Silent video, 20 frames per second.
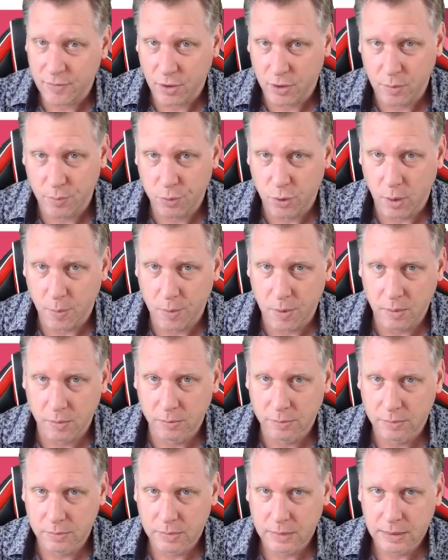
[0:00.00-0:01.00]
got a
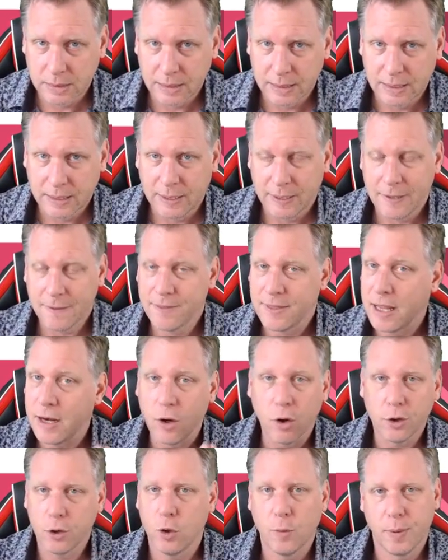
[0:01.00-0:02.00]
problem, they're
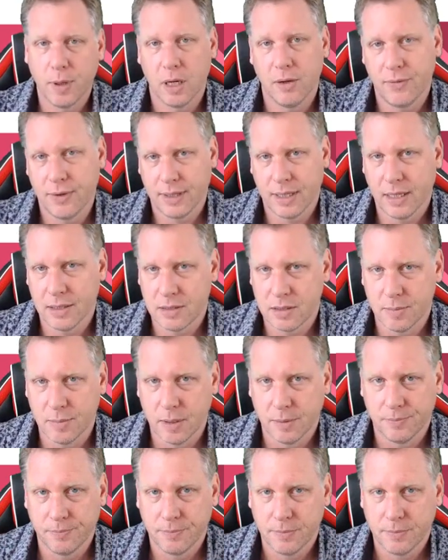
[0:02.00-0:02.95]
not your perfect customer.